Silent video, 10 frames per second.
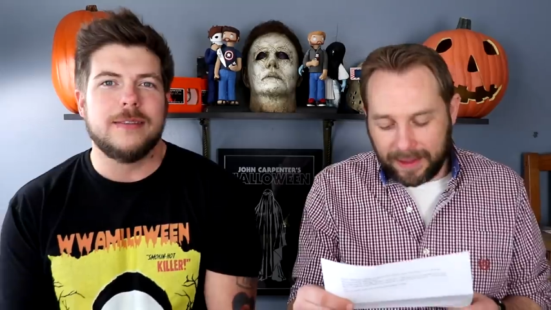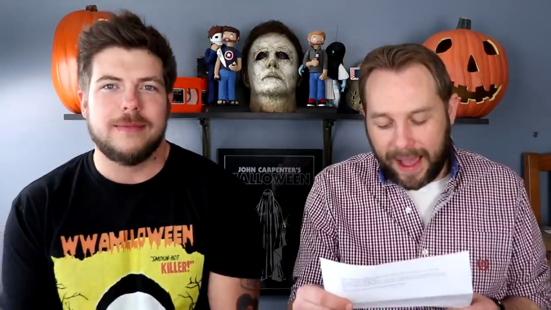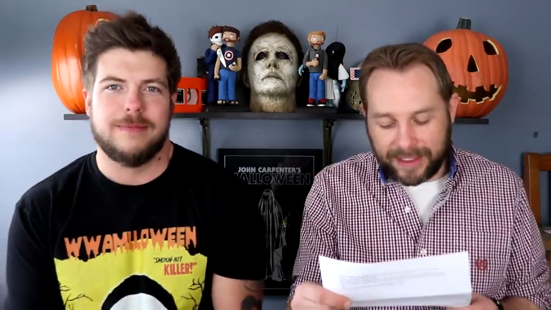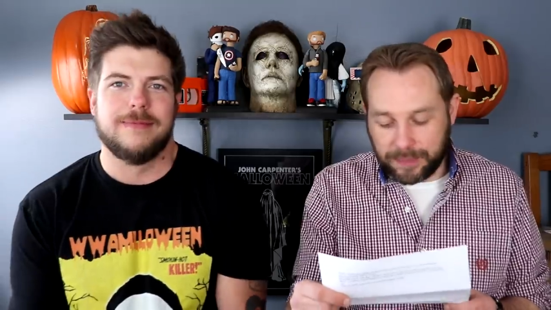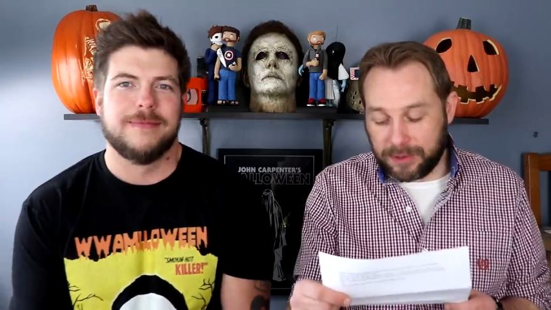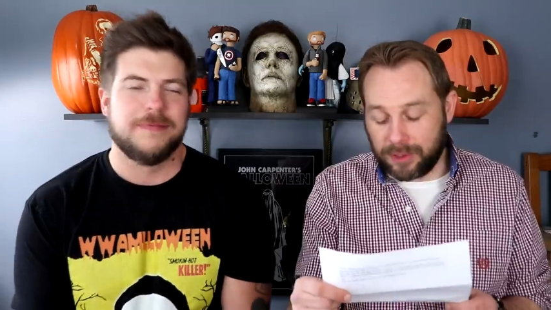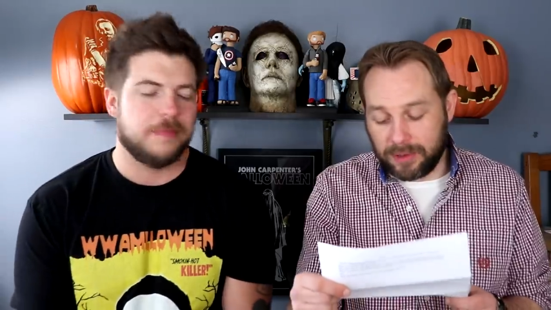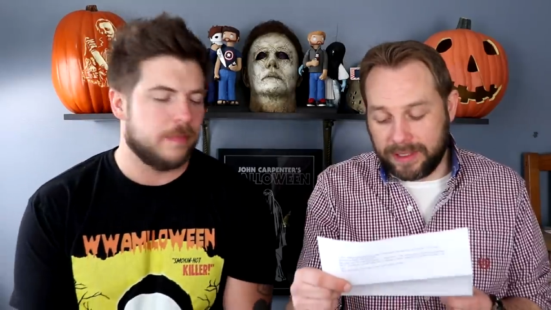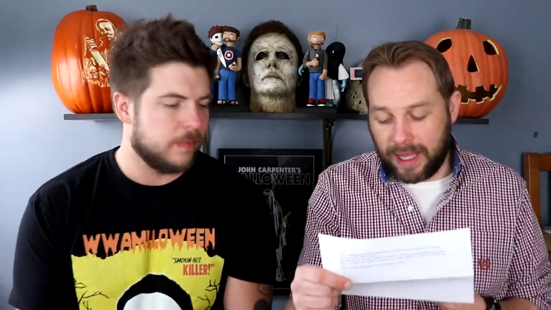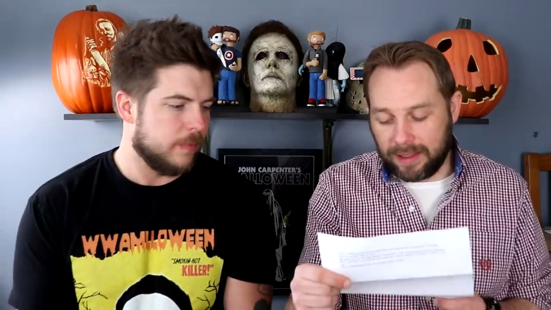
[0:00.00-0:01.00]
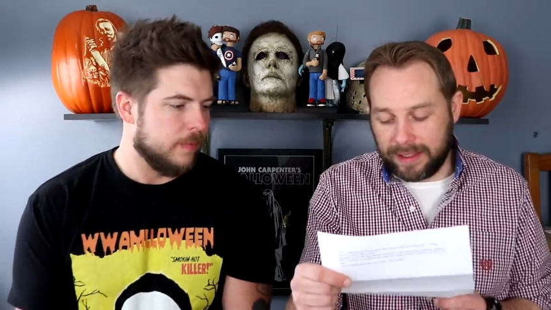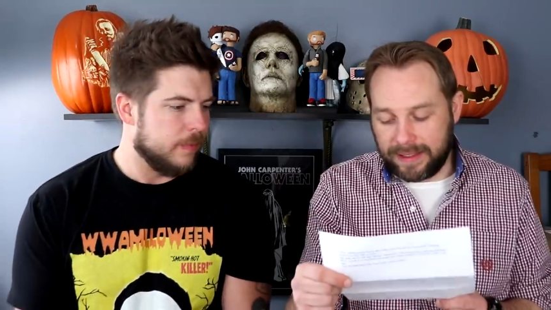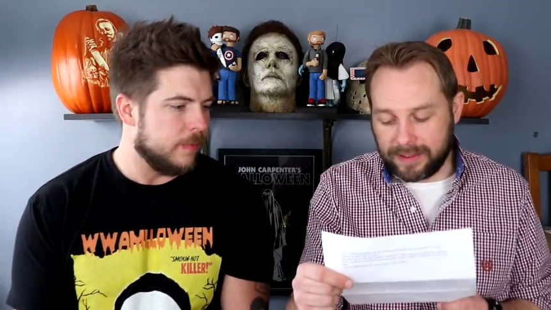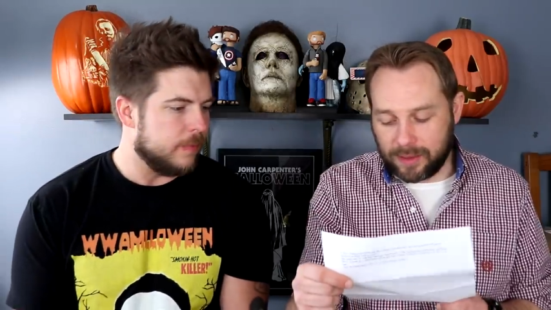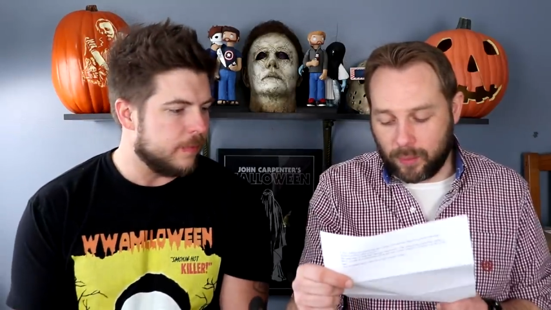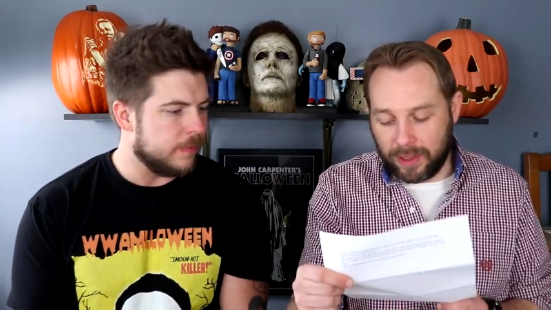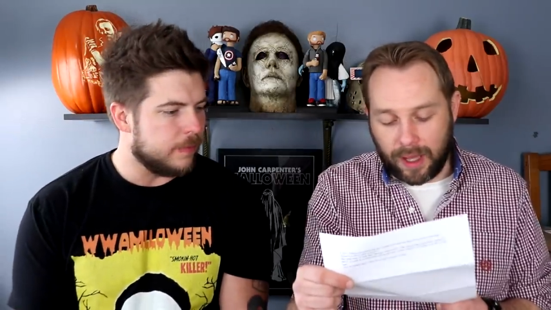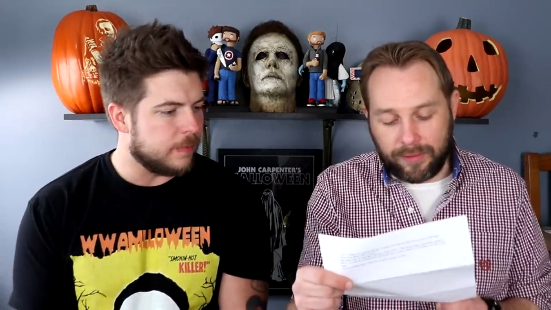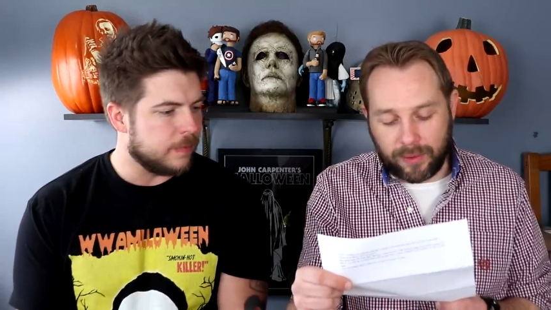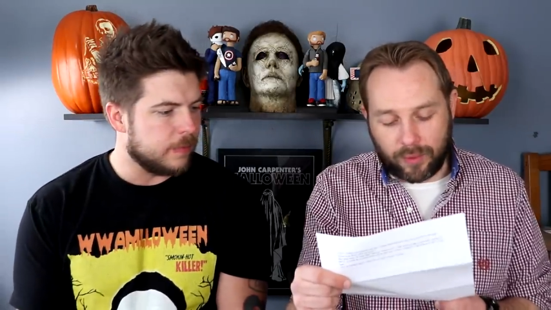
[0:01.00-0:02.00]
Speaker 1: Last but certainly not least, we
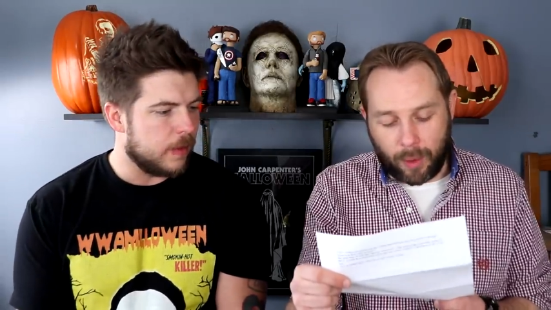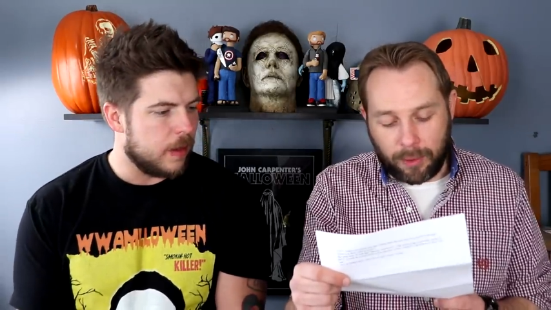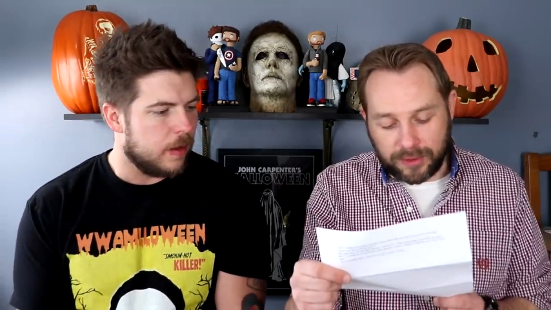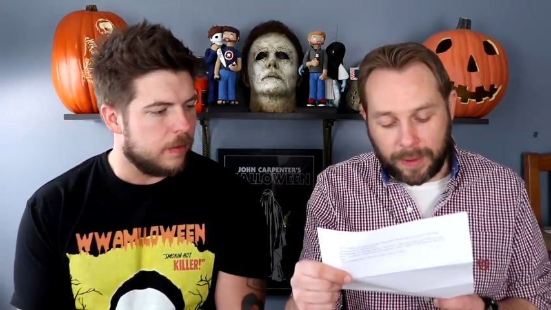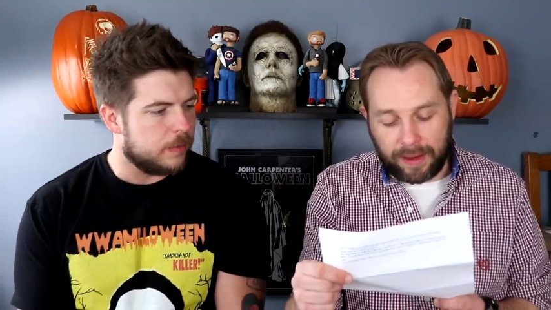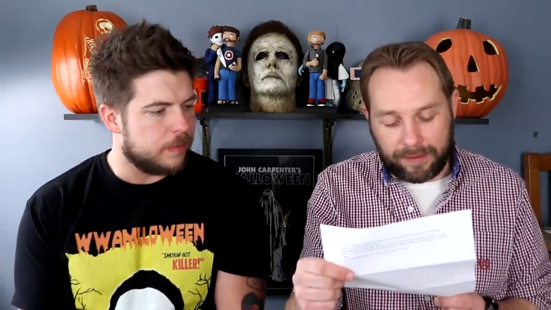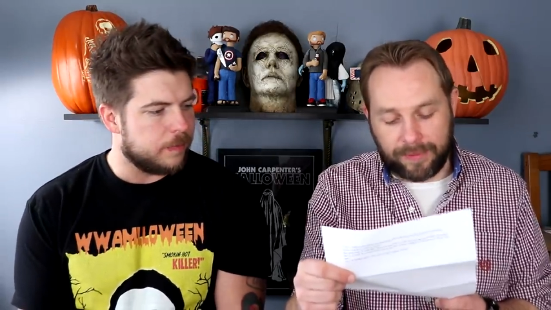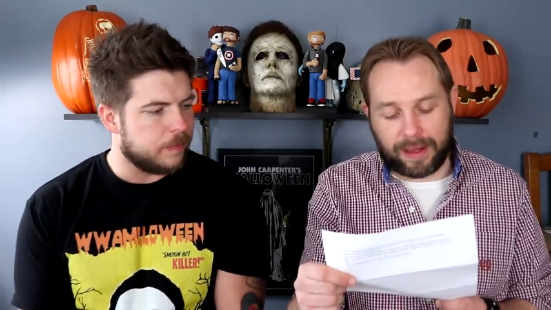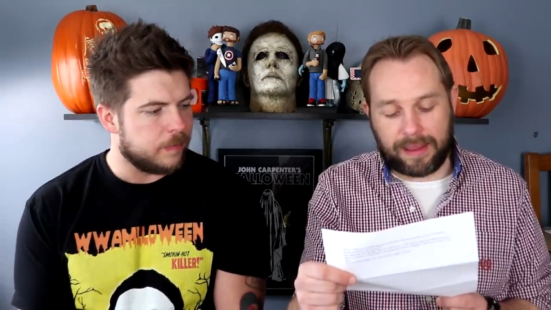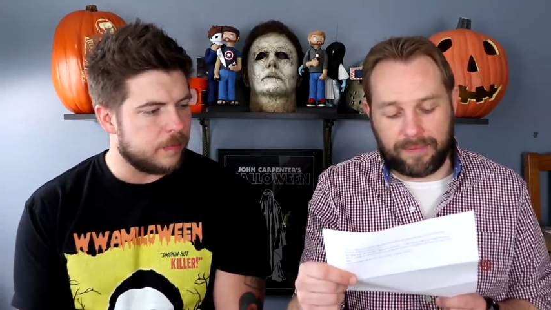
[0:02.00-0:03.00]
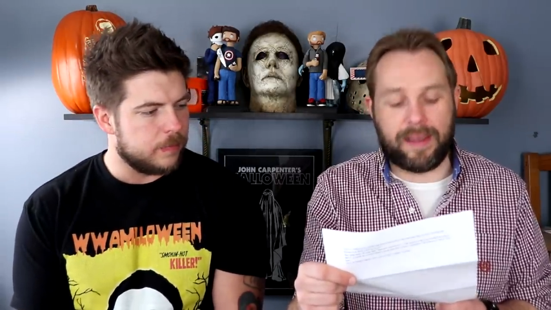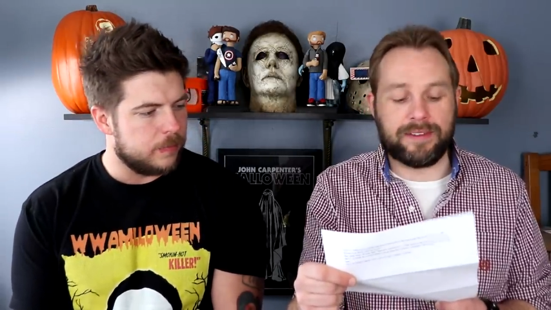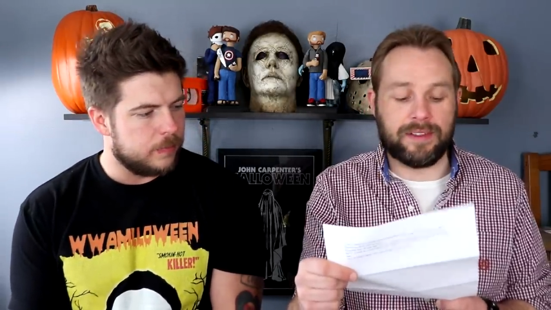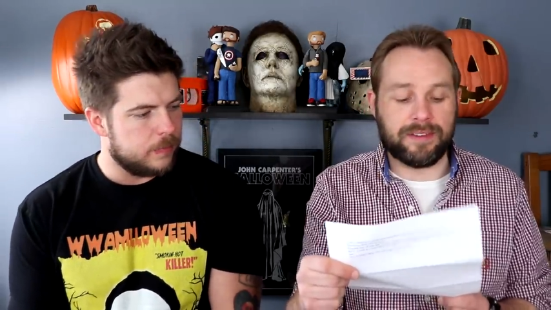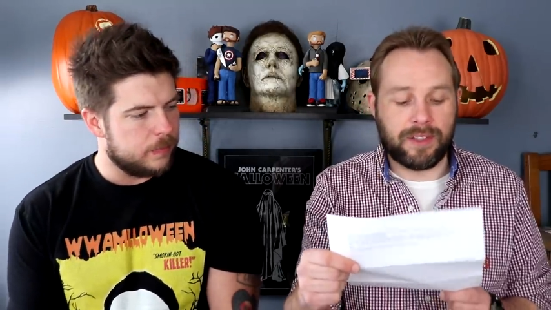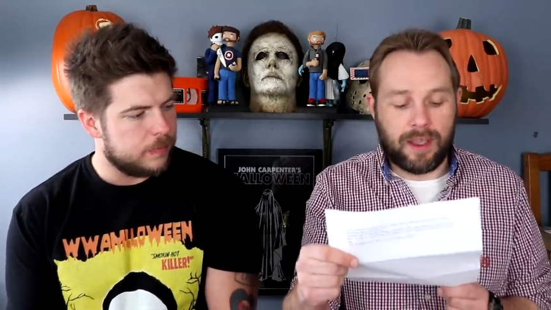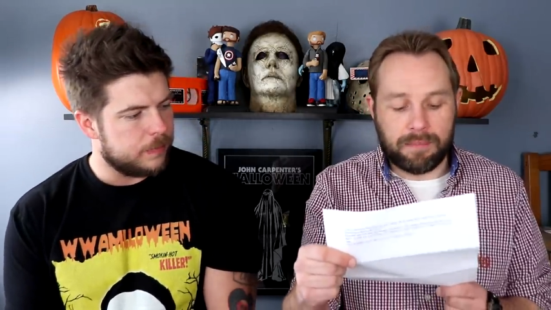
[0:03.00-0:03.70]
love your adorable smiling fucking faces.